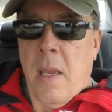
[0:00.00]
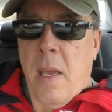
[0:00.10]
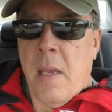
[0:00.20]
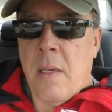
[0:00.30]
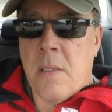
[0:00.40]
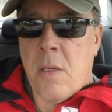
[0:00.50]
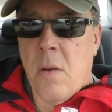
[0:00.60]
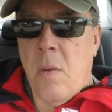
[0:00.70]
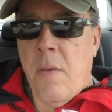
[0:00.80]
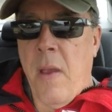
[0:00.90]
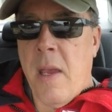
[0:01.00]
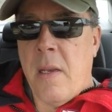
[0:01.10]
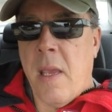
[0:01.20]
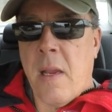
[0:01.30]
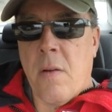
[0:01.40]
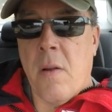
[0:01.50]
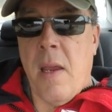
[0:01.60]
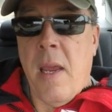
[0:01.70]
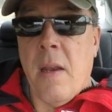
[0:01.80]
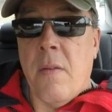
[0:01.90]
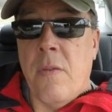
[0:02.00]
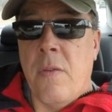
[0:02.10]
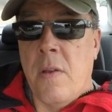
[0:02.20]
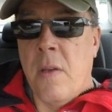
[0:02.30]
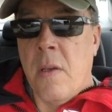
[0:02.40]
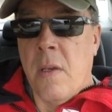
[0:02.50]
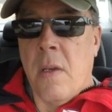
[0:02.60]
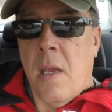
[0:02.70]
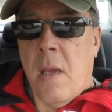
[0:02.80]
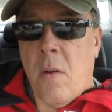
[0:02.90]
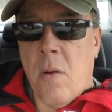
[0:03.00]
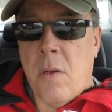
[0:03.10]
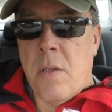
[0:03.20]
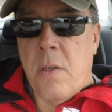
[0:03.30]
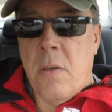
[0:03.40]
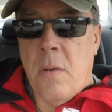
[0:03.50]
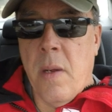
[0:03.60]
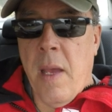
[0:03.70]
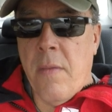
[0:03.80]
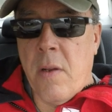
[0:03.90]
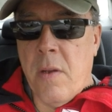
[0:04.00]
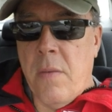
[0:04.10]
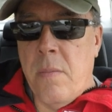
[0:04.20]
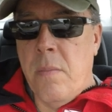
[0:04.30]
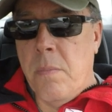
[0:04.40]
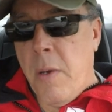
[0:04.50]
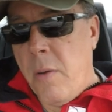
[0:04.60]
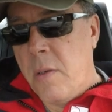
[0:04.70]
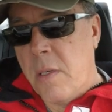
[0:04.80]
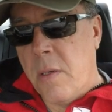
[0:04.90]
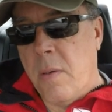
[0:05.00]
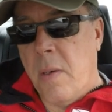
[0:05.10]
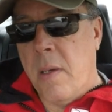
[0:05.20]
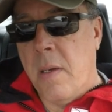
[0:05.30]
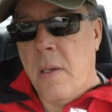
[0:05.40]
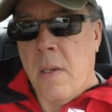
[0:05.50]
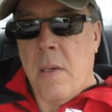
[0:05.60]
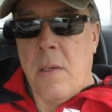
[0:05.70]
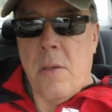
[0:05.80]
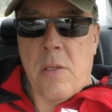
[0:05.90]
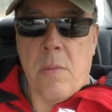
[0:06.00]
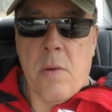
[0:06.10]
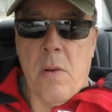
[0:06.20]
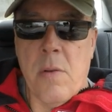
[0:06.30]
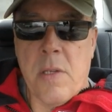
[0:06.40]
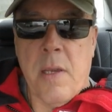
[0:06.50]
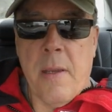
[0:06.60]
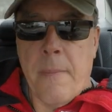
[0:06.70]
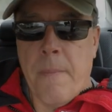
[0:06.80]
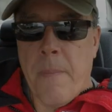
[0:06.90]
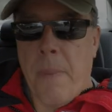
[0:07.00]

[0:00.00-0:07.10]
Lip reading: and so we've had to get creative in order to have a good boat to do some cruising in.